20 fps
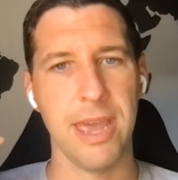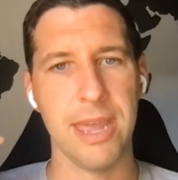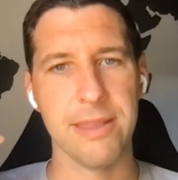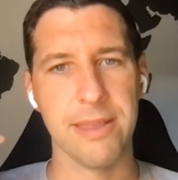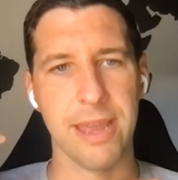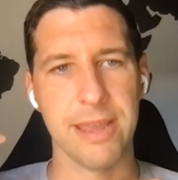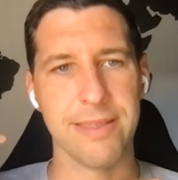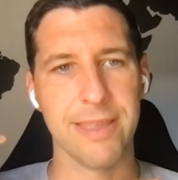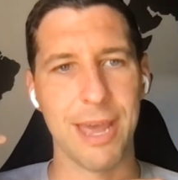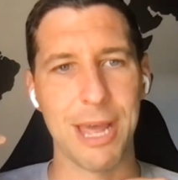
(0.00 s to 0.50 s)

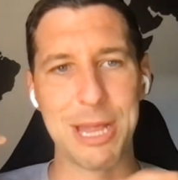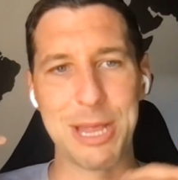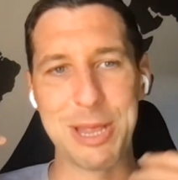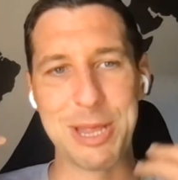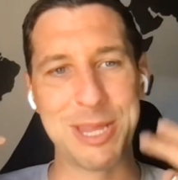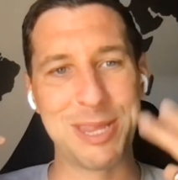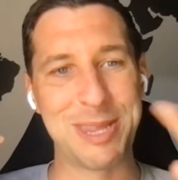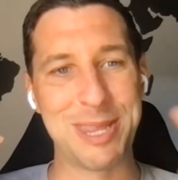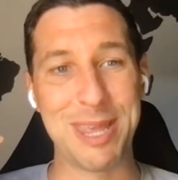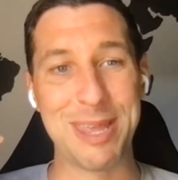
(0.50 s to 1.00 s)
like
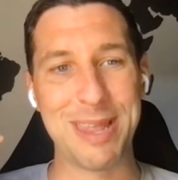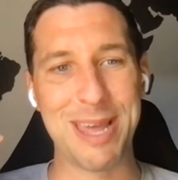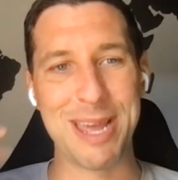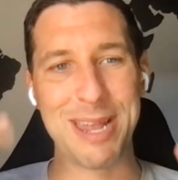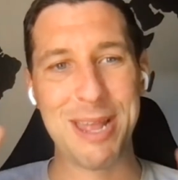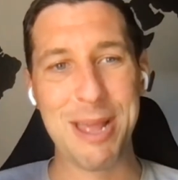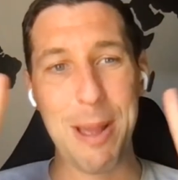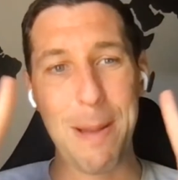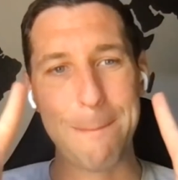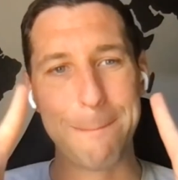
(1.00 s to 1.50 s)

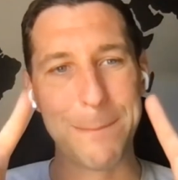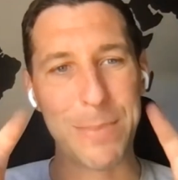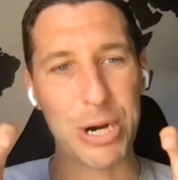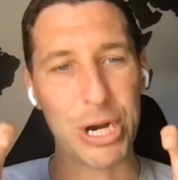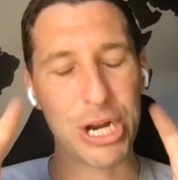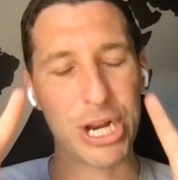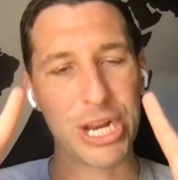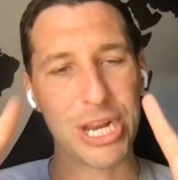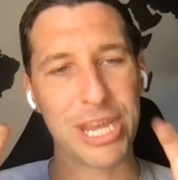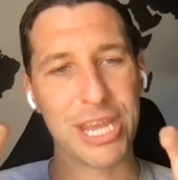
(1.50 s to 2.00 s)
that
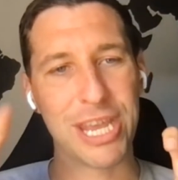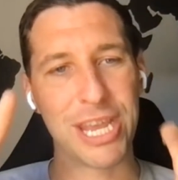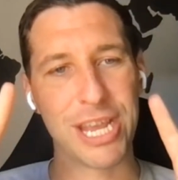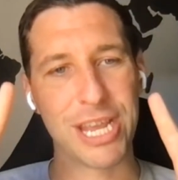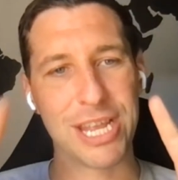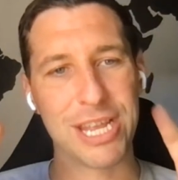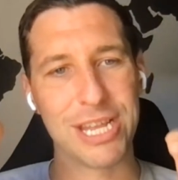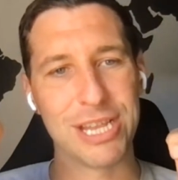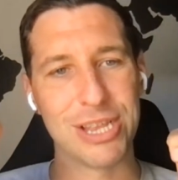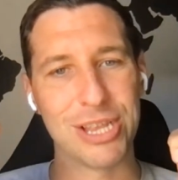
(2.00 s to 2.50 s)

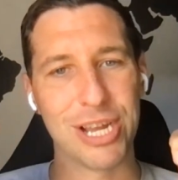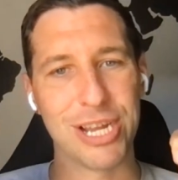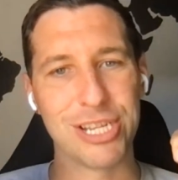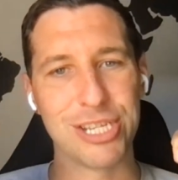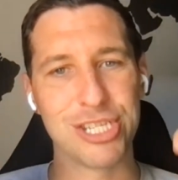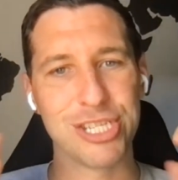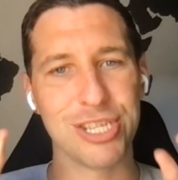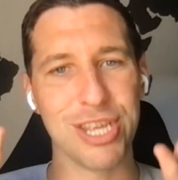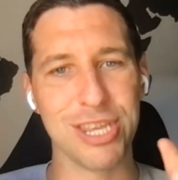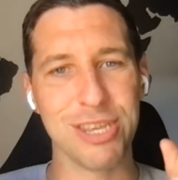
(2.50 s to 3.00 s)
marketing
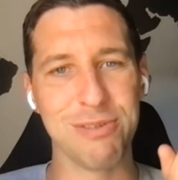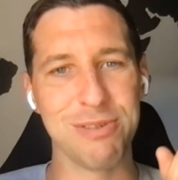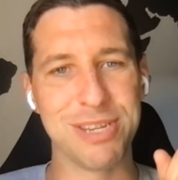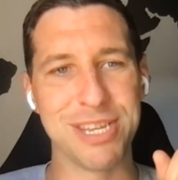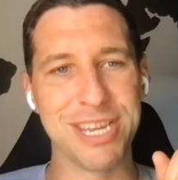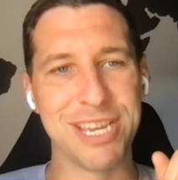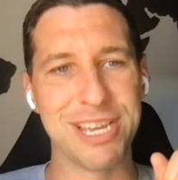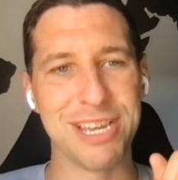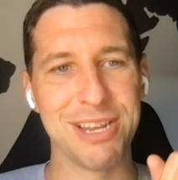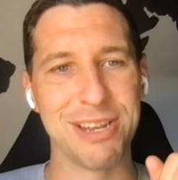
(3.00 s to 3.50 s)
lunch that you
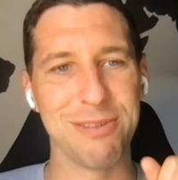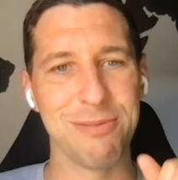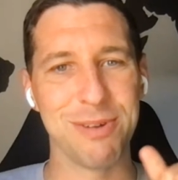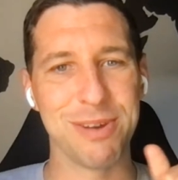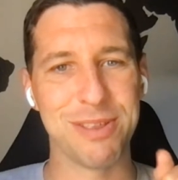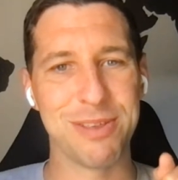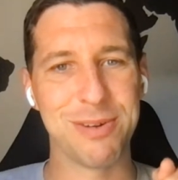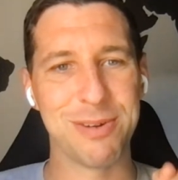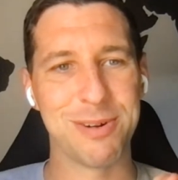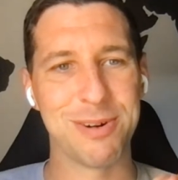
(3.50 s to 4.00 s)
did
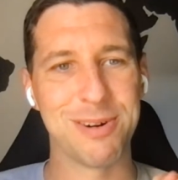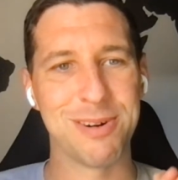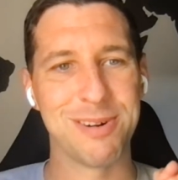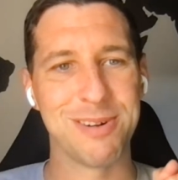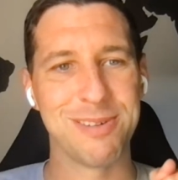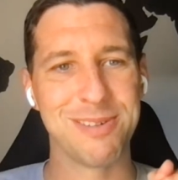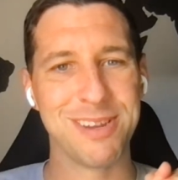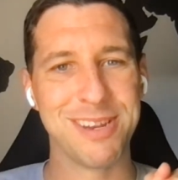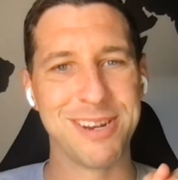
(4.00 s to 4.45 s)
with your,